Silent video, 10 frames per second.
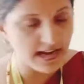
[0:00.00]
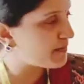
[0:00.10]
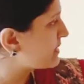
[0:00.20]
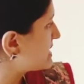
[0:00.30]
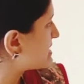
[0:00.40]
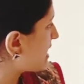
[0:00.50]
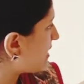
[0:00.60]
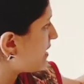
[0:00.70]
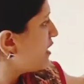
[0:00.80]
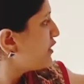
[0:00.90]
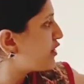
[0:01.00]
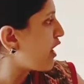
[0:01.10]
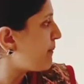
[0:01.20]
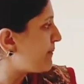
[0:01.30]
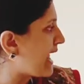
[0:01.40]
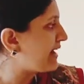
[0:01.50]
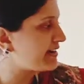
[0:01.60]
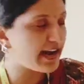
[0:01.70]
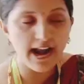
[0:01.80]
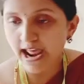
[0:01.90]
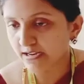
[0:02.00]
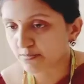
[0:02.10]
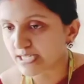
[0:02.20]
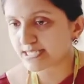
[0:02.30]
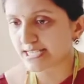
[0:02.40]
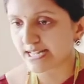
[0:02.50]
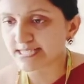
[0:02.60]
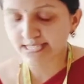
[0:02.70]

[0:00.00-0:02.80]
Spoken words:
animal cell, draw plant and animal cells